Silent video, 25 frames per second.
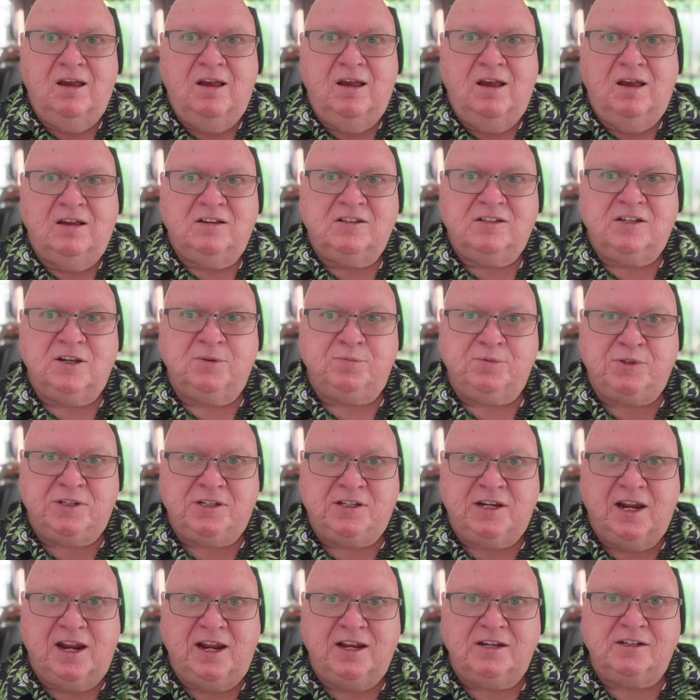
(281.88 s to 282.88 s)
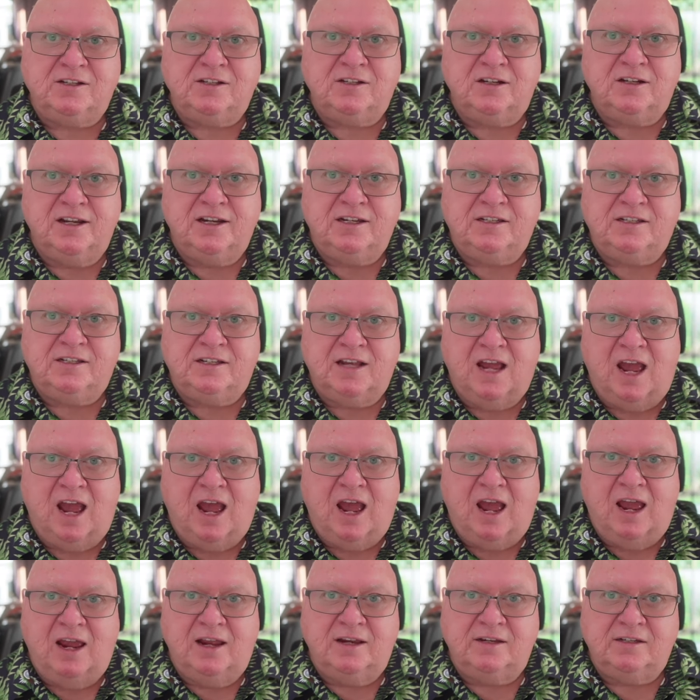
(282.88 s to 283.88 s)
substantially
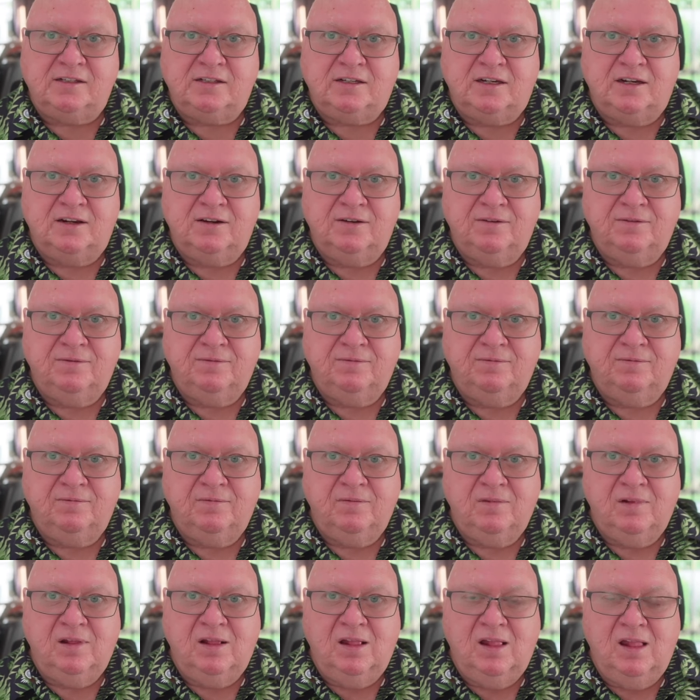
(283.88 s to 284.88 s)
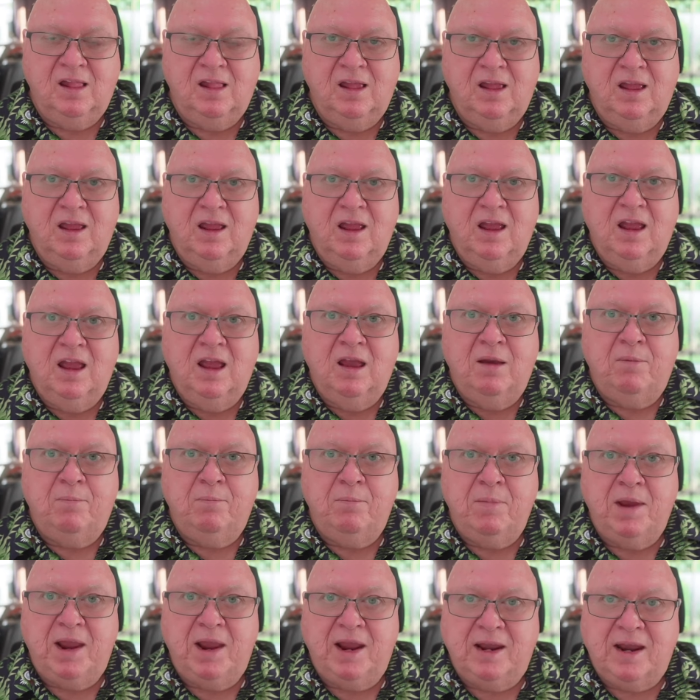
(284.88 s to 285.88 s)
sized,
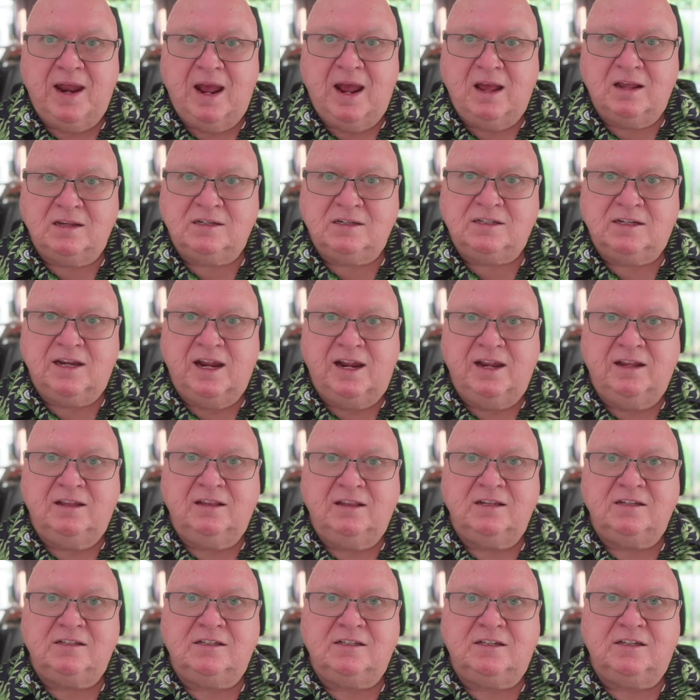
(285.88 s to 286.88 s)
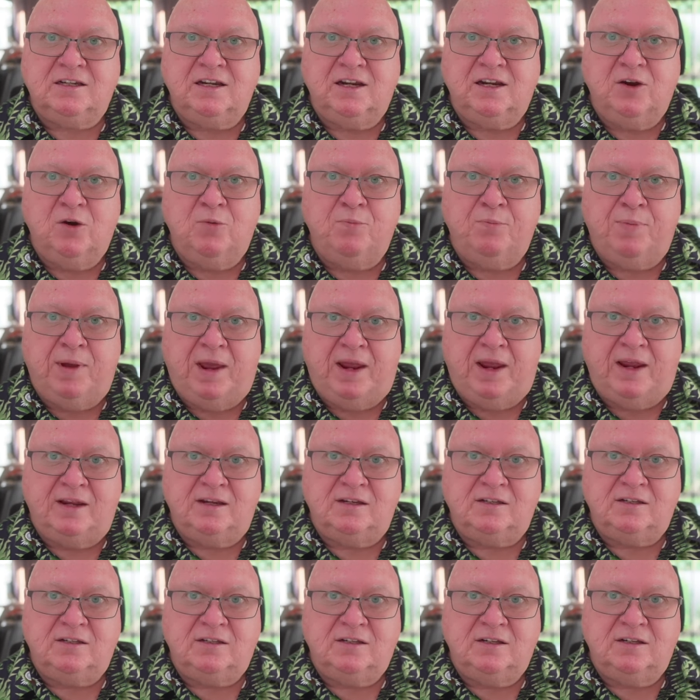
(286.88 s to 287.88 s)
made out of stainless steel
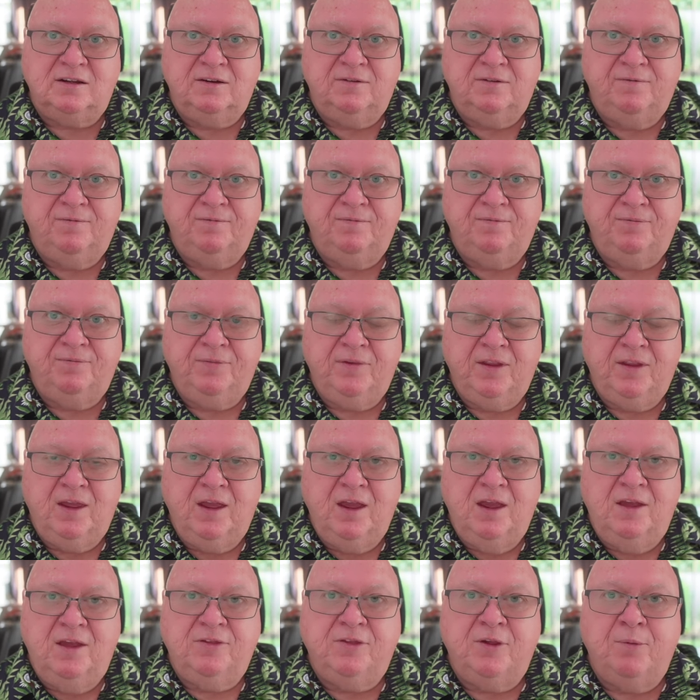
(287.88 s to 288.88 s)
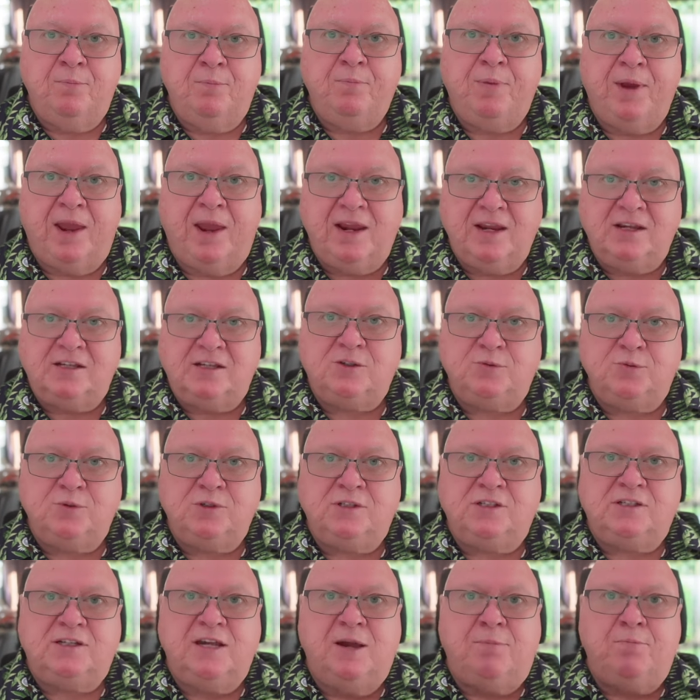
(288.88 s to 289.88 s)
base. The base was
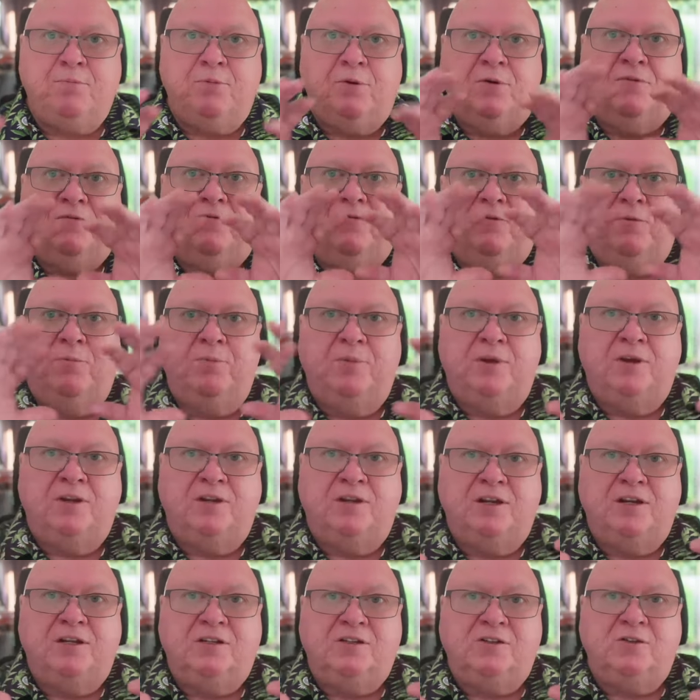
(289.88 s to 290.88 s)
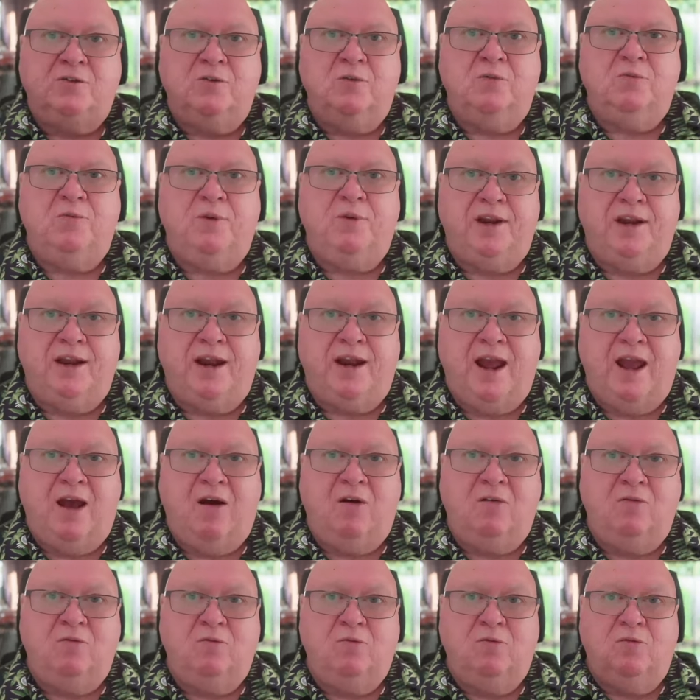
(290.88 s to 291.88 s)
separate from the digital
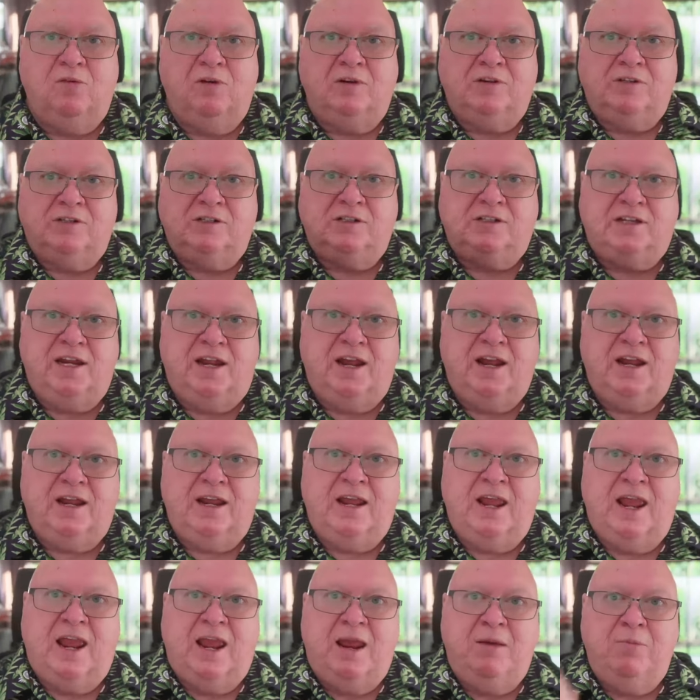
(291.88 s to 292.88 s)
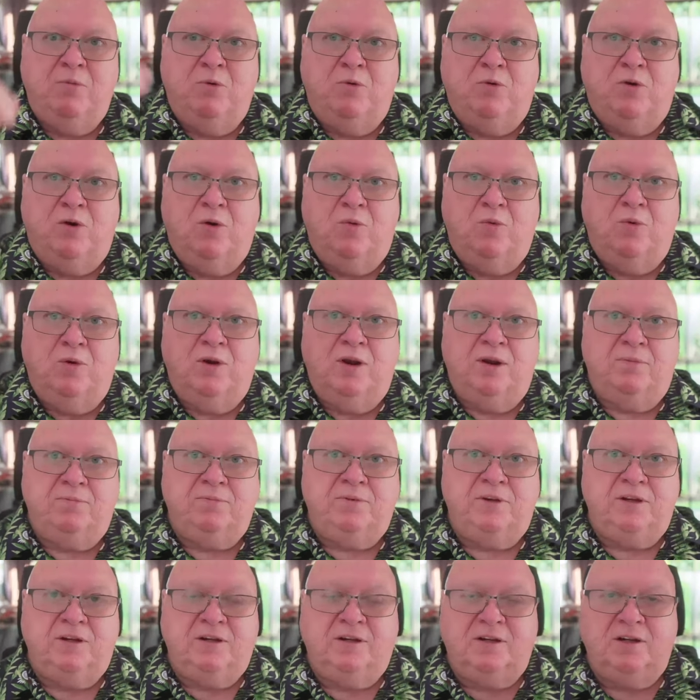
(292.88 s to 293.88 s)
readout, just had a cable going up
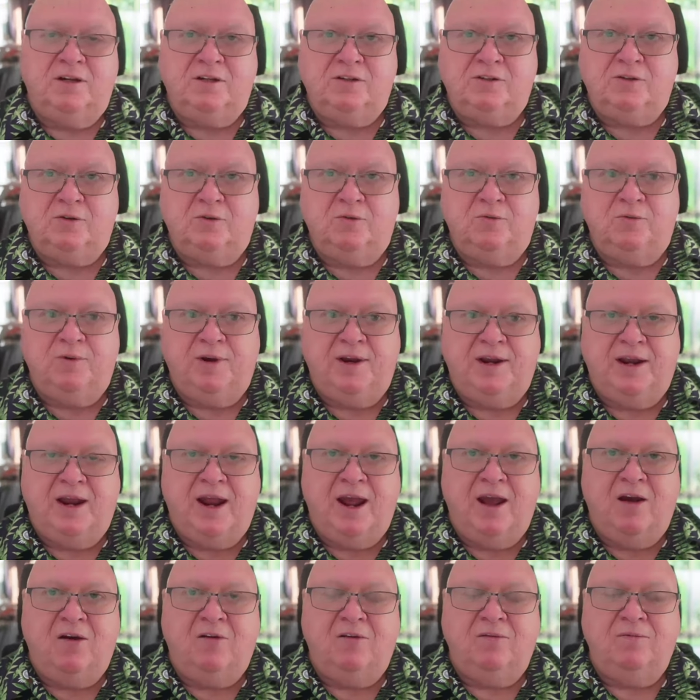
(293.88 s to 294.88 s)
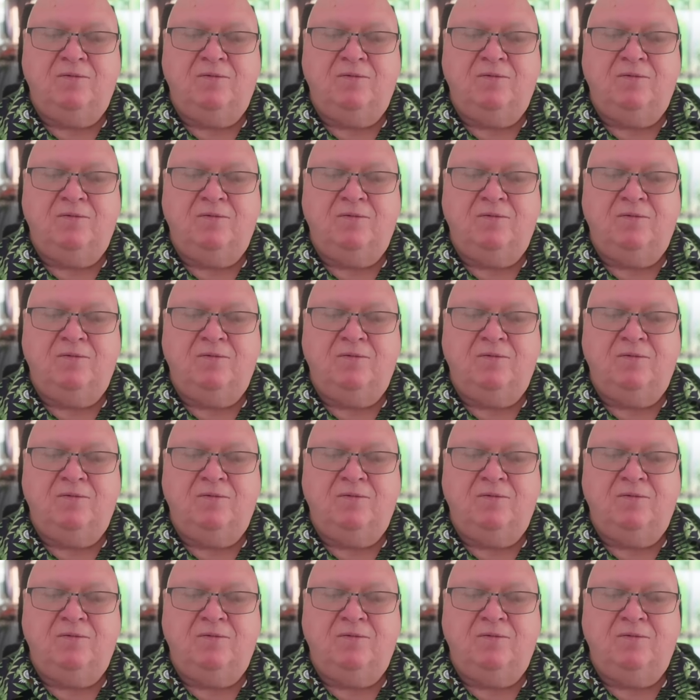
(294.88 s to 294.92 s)
to the digital readout.